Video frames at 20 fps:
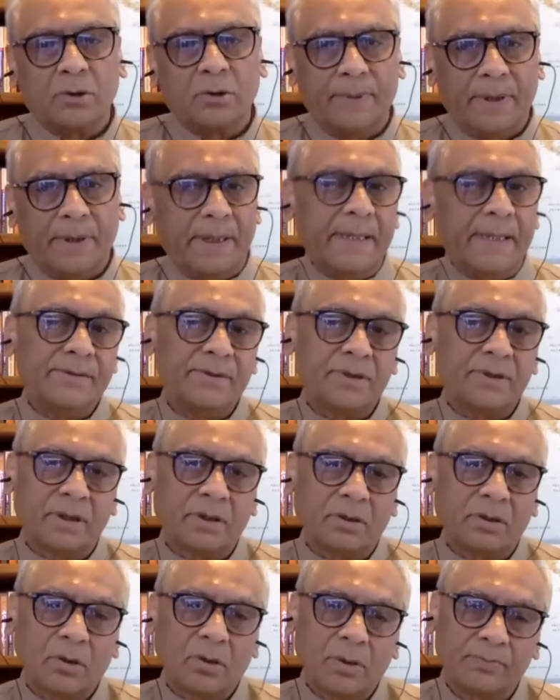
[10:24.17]
of
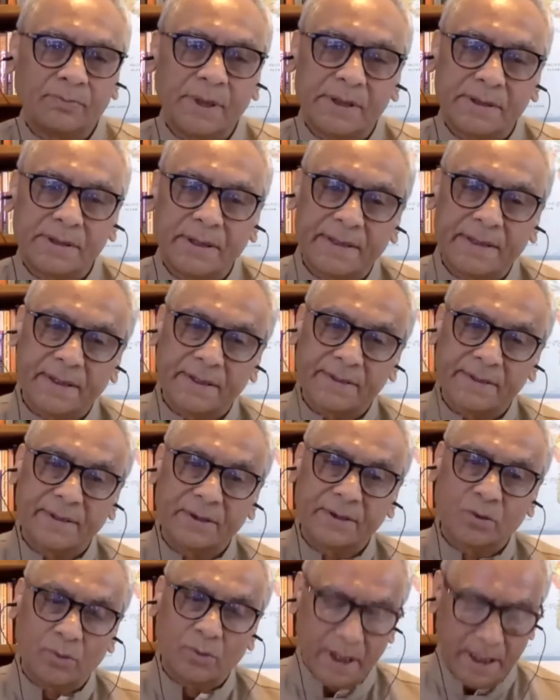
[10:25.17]
attention of this
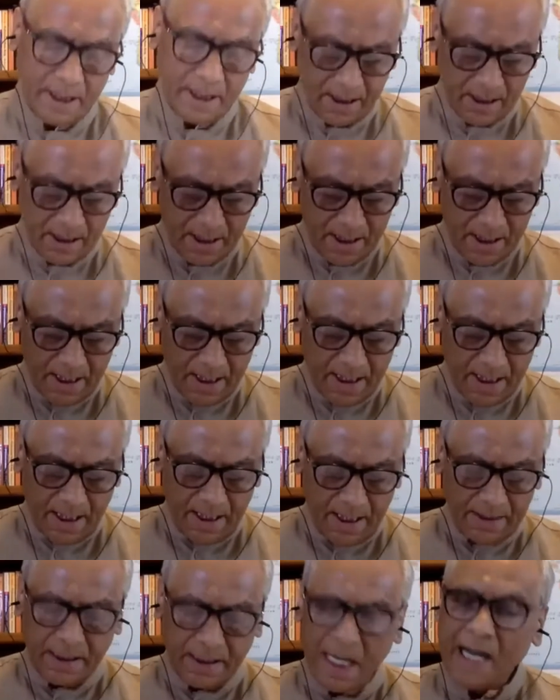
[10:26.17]
discussion today
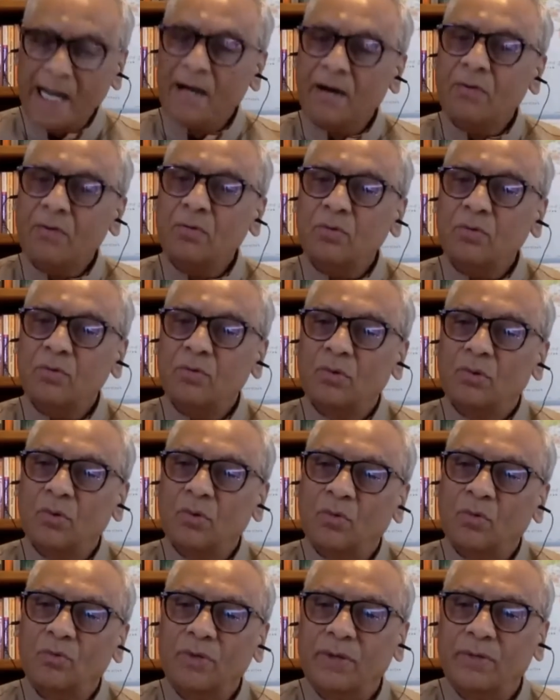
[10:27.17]
is how
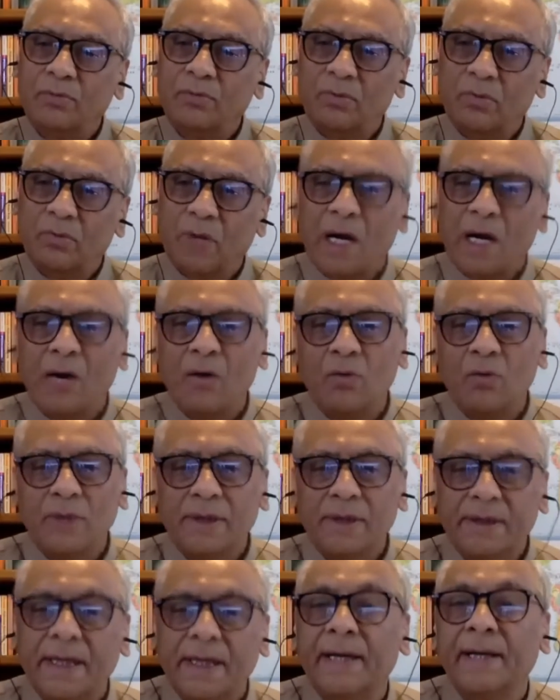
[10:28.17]
we how we
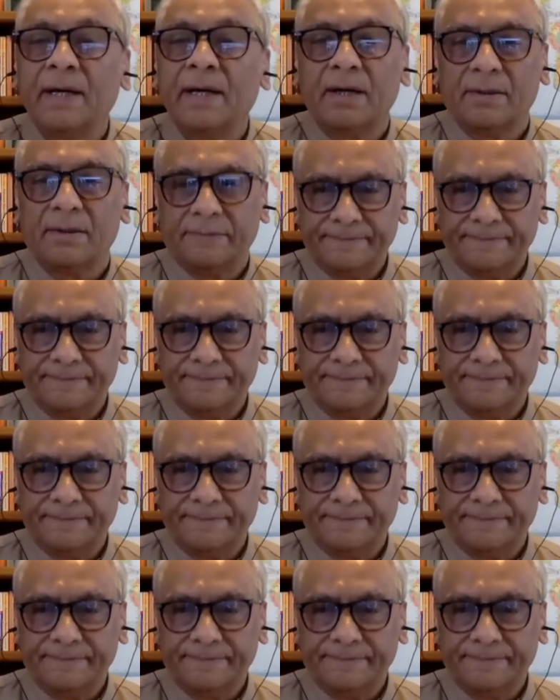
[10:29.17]
think.